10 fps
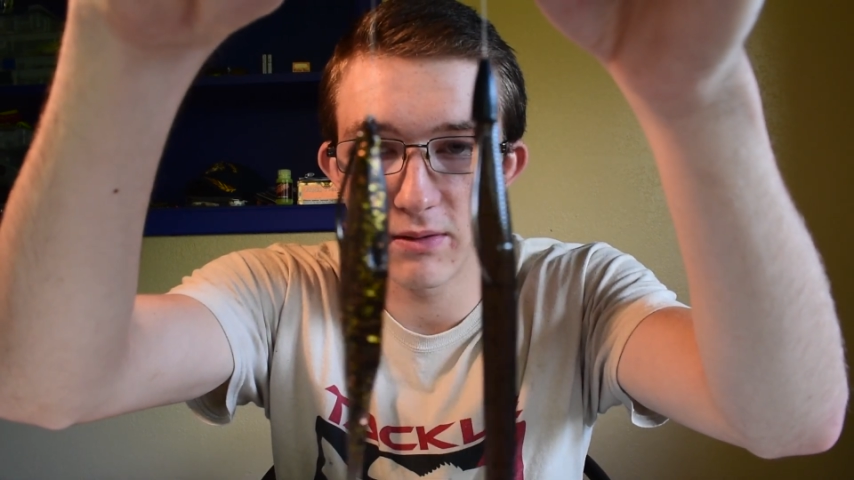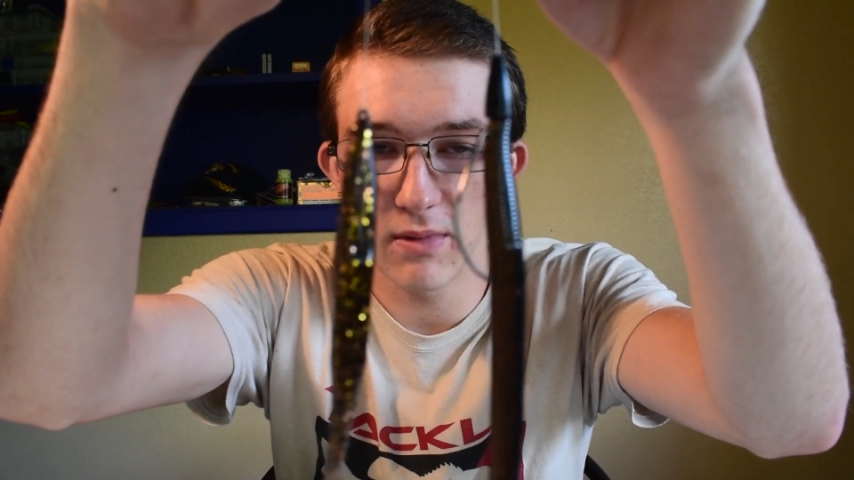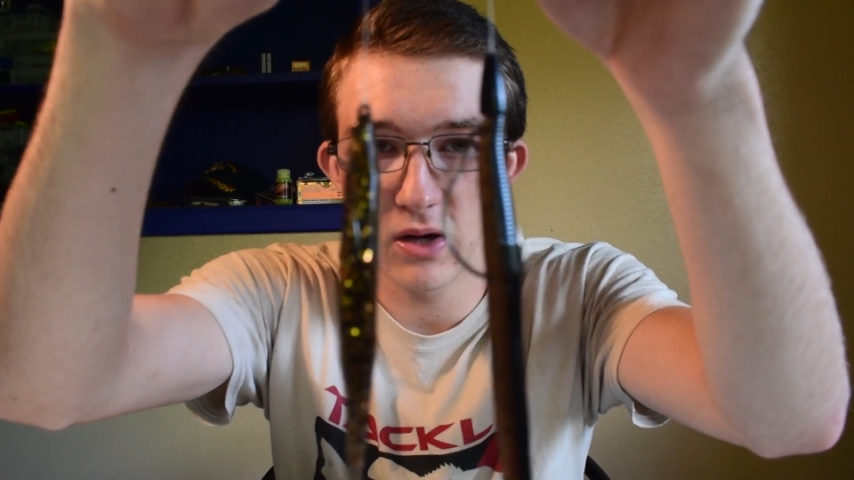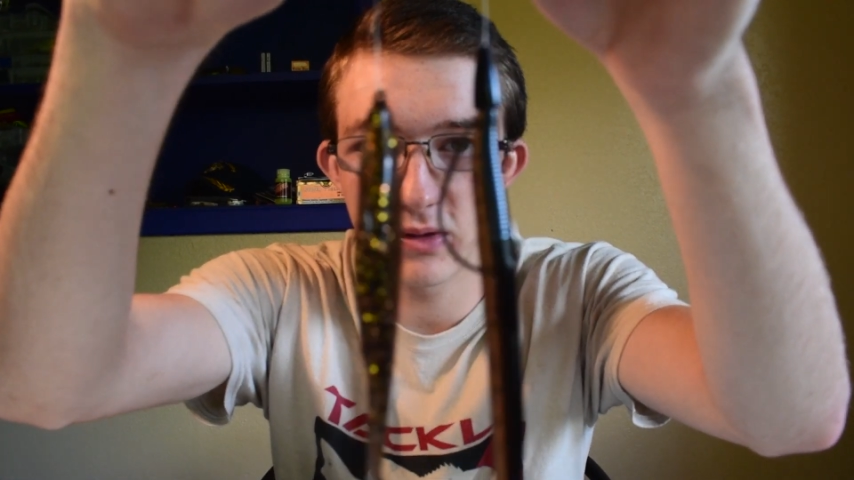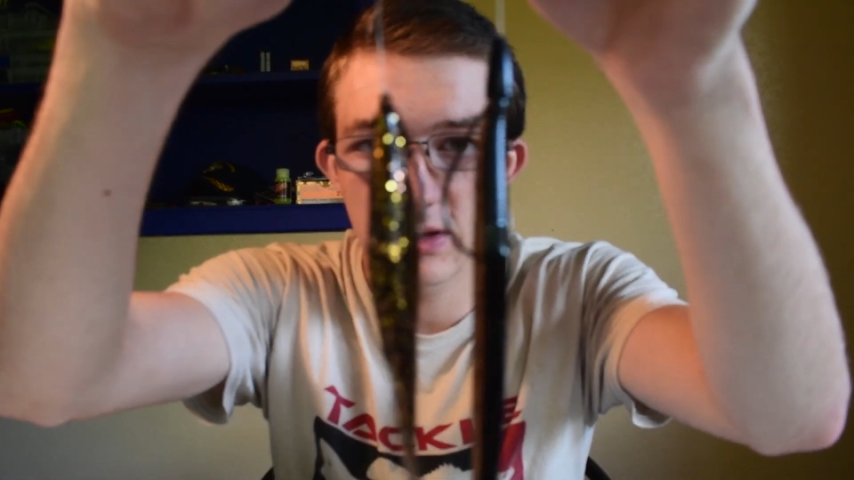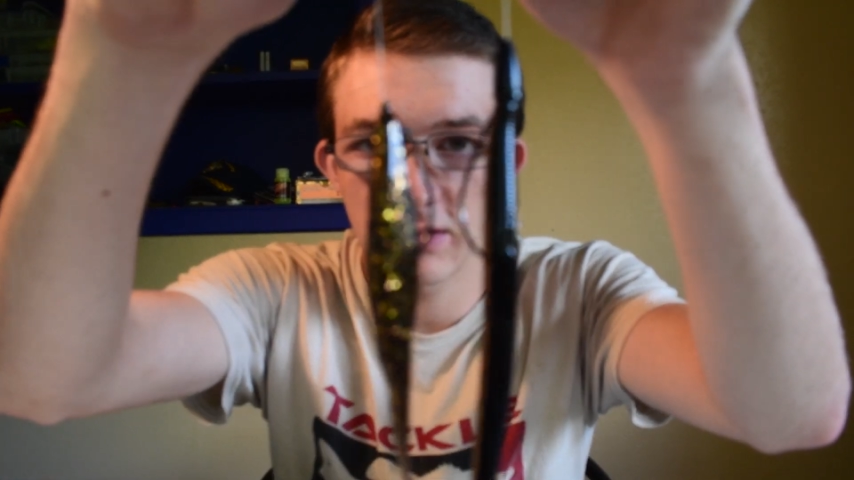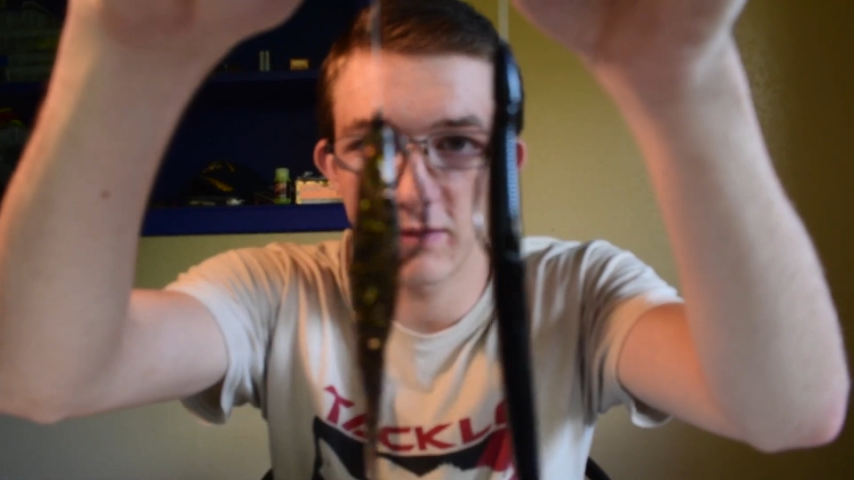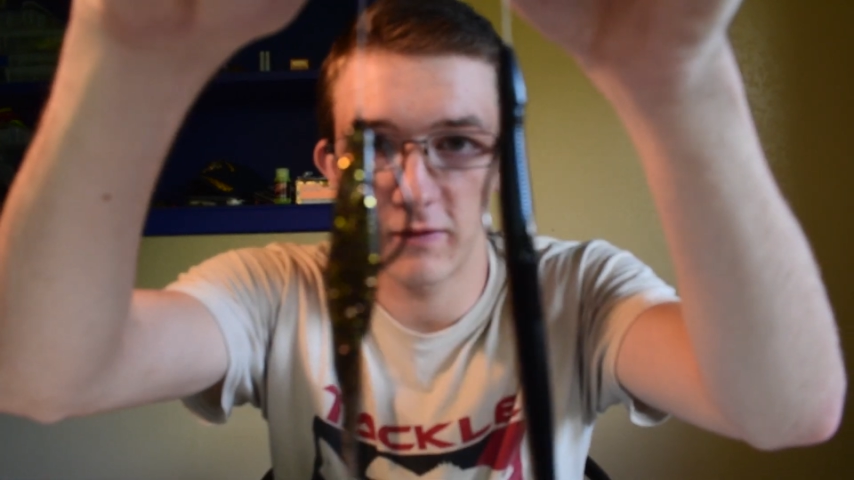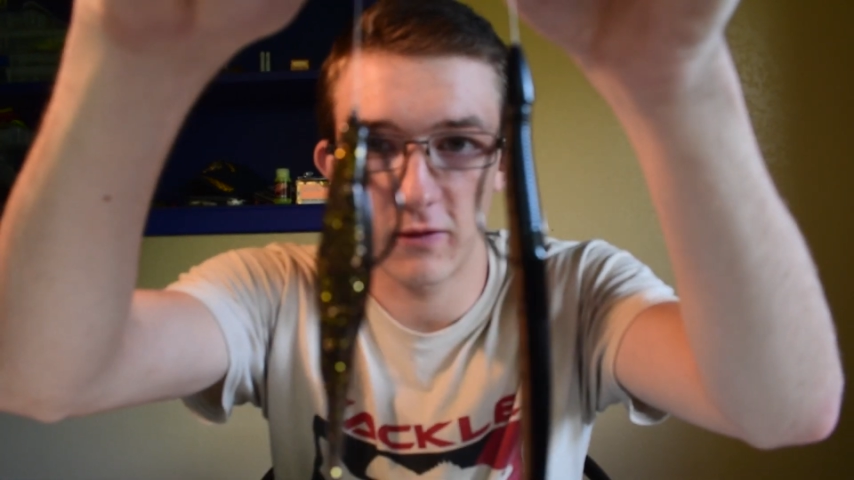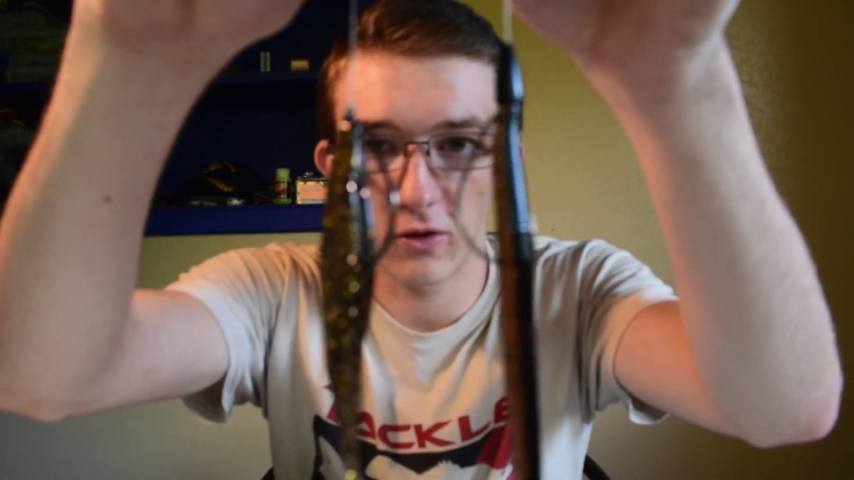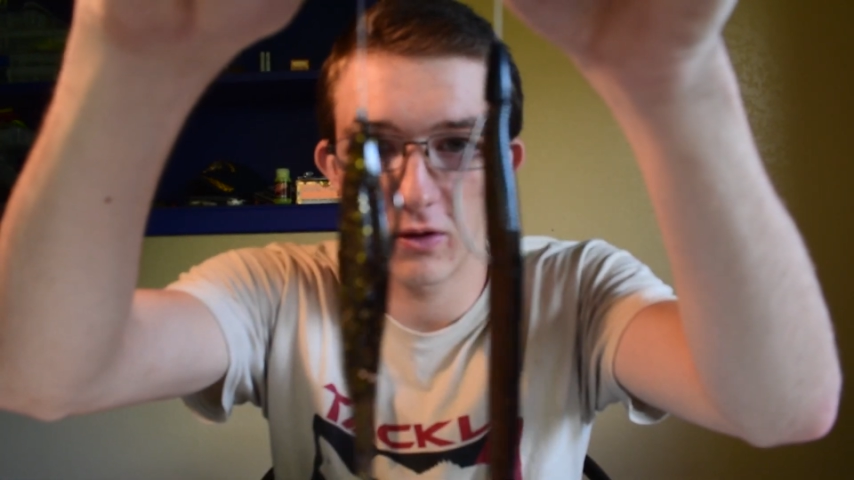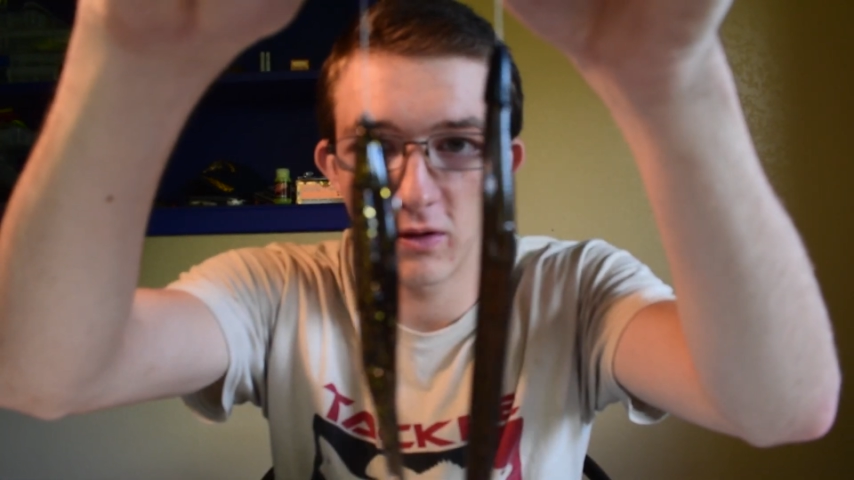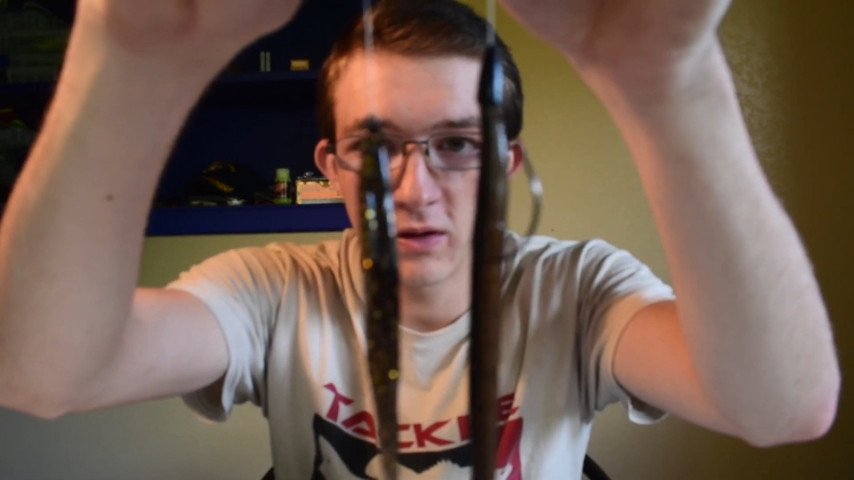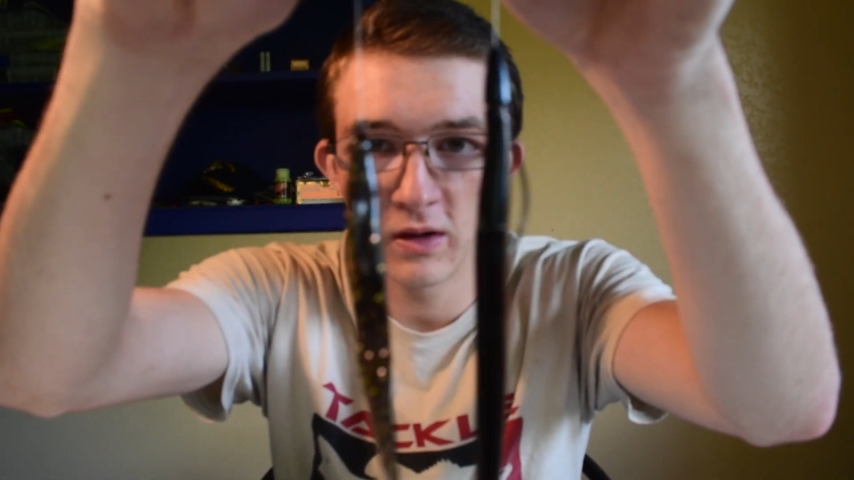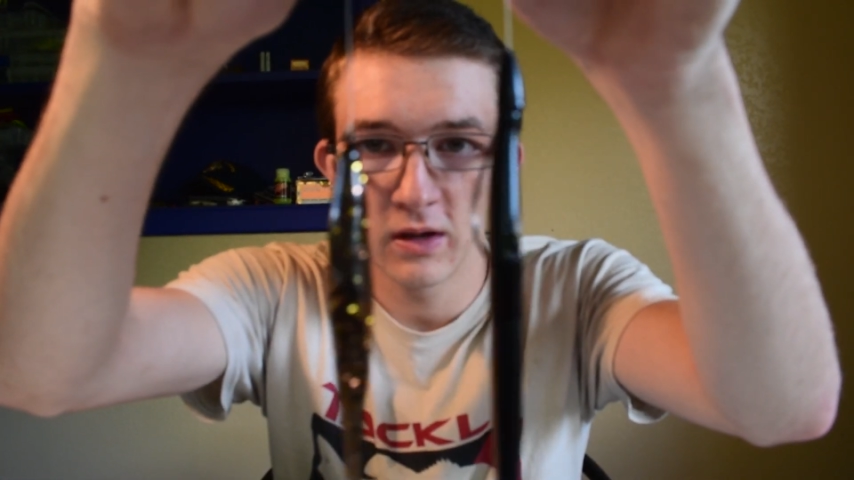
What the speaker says: the most for